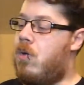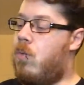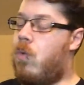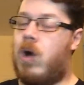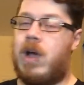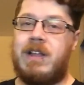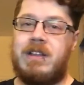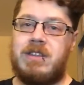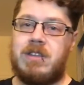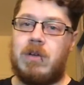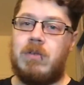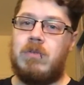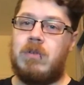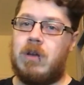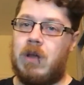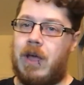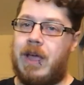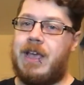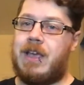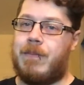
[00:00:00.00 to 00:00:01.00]
What I don't
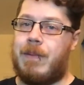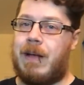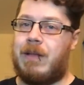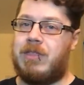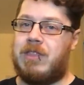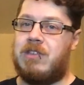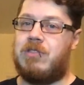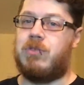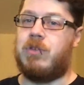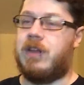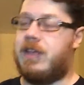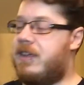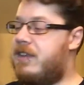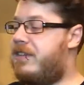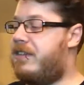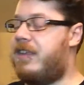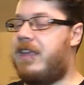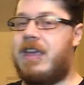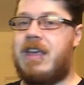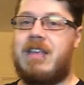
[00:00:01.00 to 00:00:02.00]
like about this
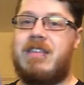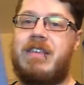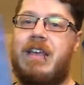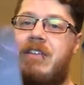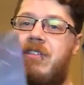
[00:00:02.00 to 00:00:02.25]
release is,